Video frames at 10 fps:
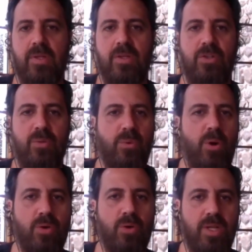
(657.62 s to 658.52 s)
the
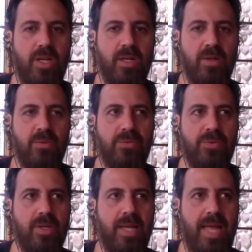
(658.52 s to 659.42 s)
role of
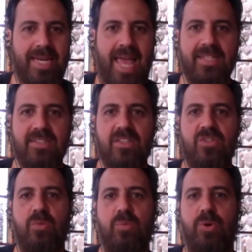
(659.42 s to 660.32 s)
and access
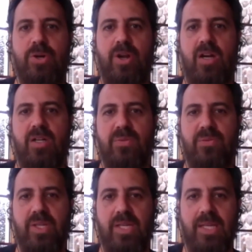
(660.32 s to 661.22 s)
to
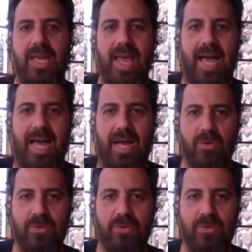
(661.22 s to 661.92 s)
pornography, how